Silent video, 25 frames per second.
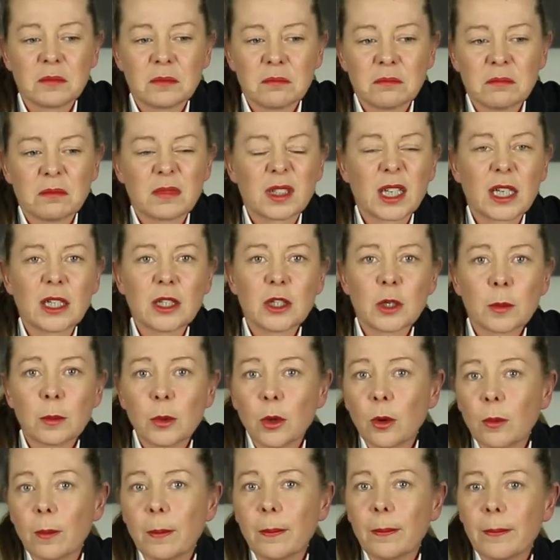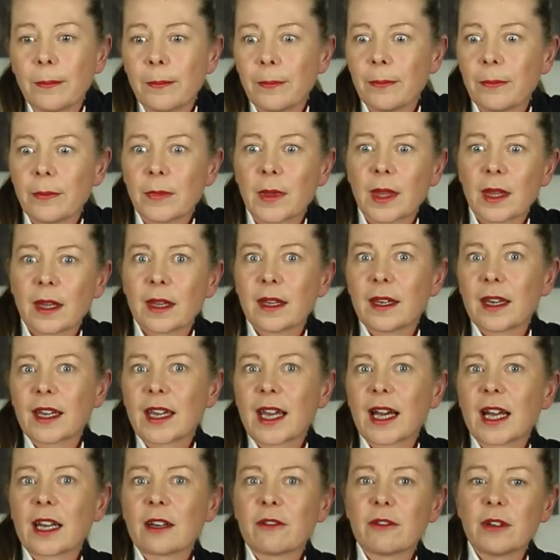send your mum a
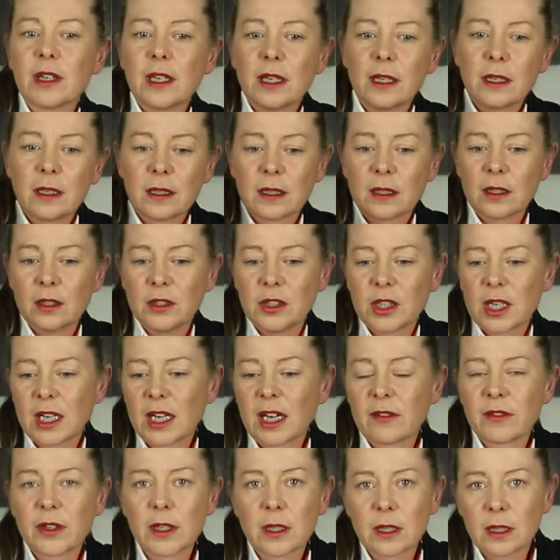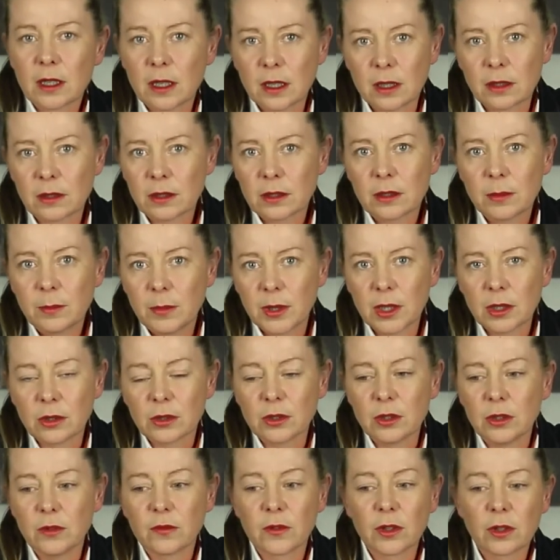gallery and she can have it at cost
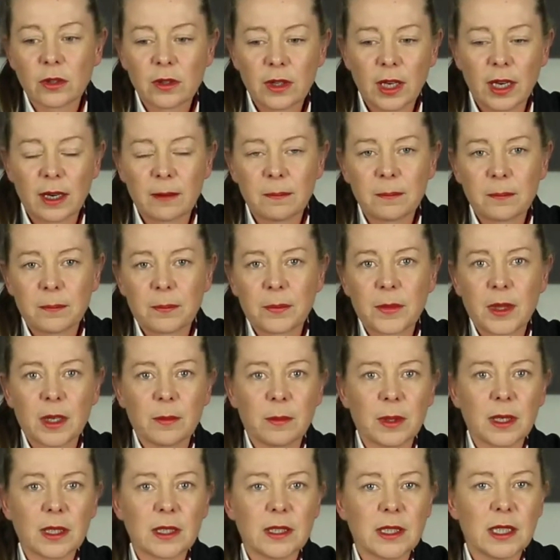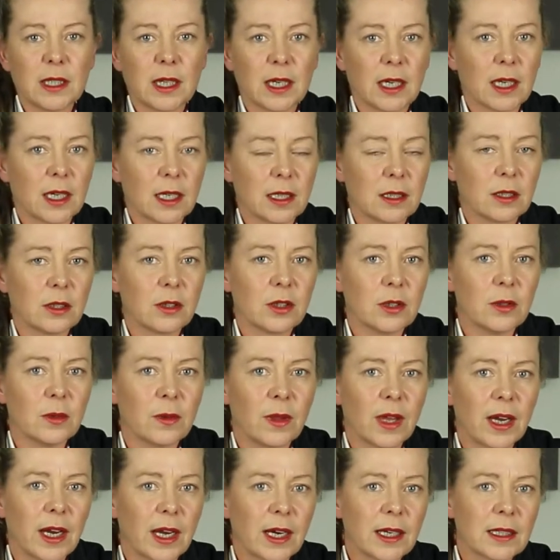because you've got that ability there to do
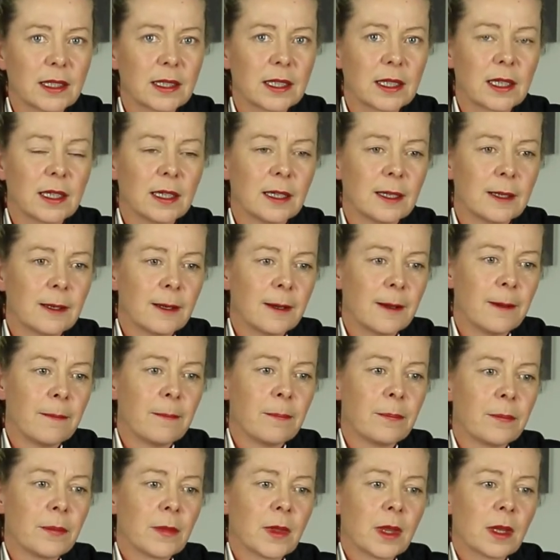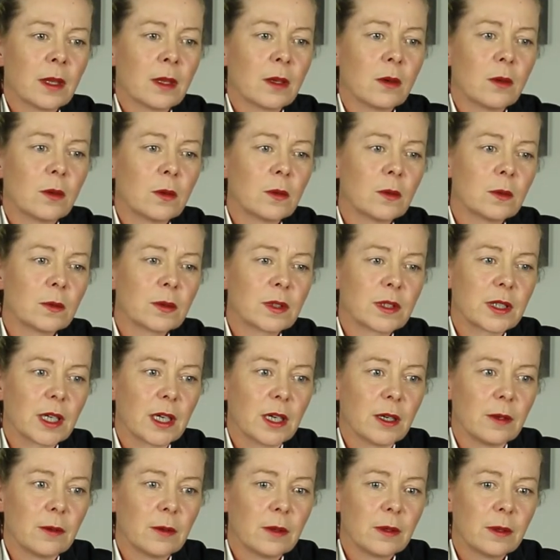that.
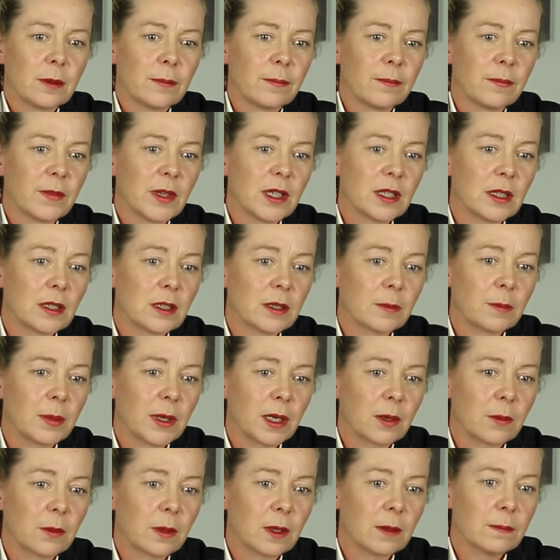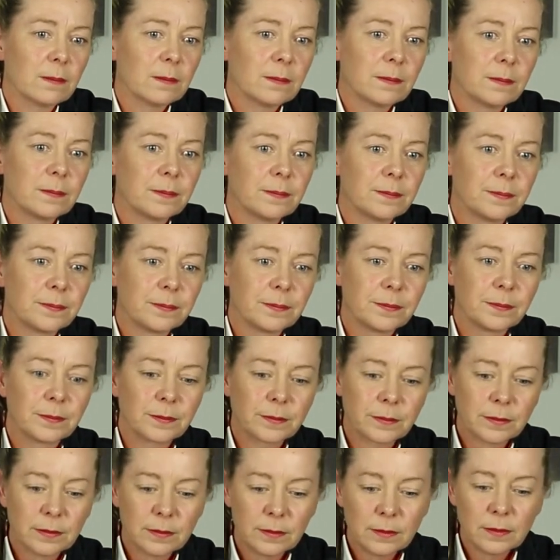Also, this is a big one,
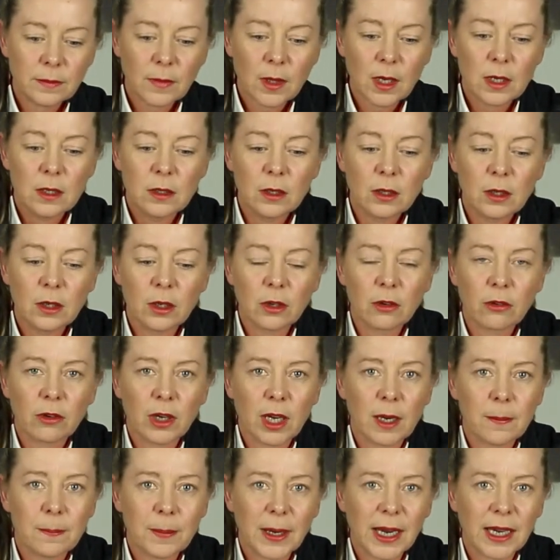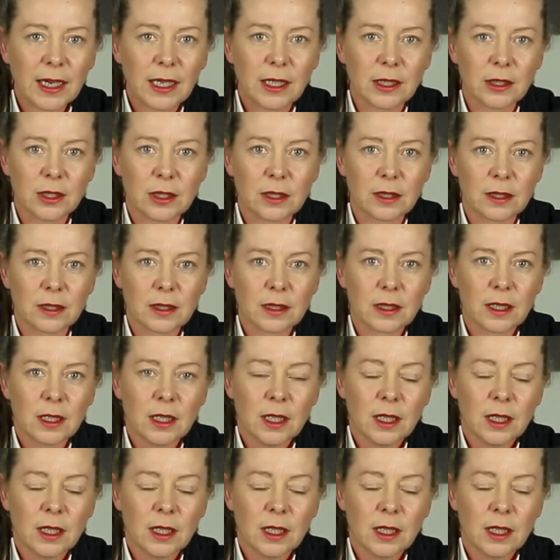you can create packages.